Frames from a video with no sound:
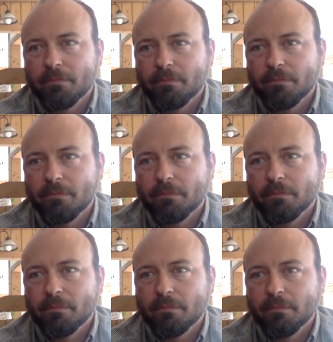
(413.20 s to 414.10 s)

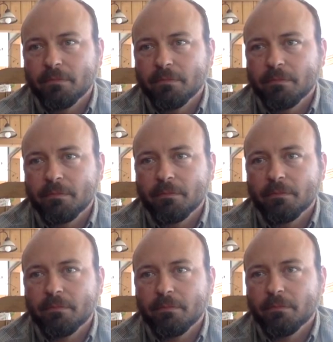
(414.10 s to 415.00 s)

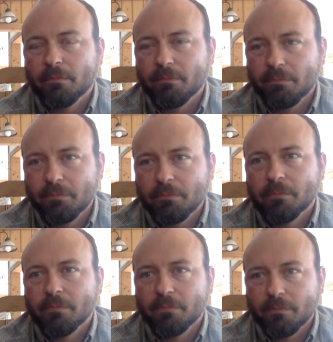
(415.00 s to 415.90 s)

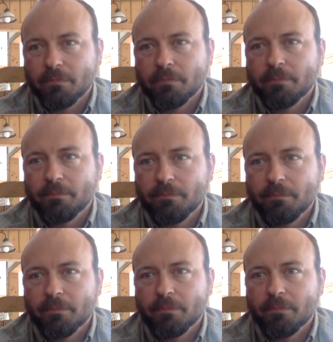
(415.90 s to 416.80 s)

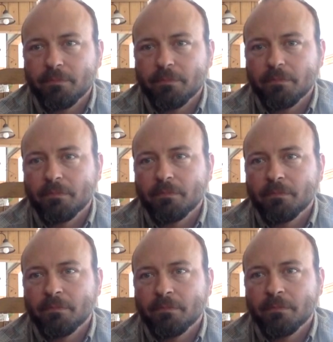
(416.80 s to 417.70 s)

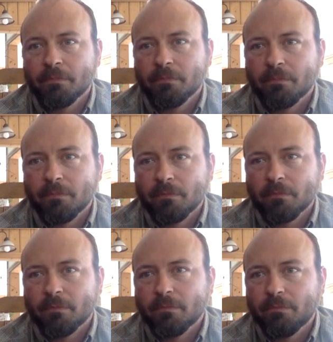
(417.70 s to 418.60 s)

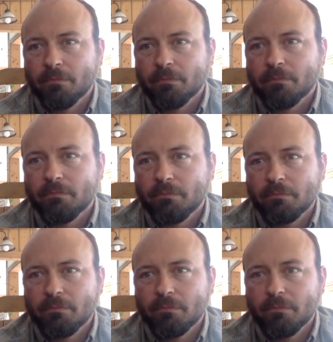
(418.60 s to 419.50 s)

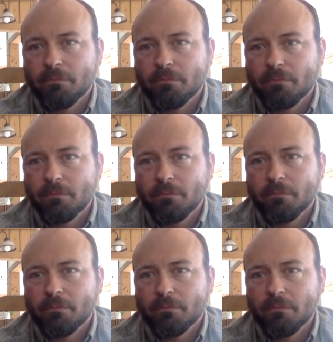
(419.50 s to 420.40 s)

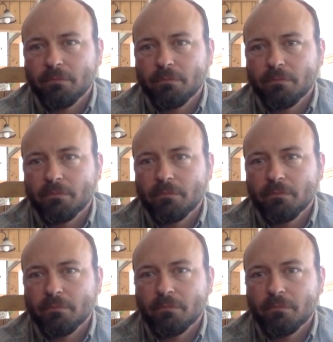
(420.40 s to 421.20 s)
No words are spoken by the person on screen.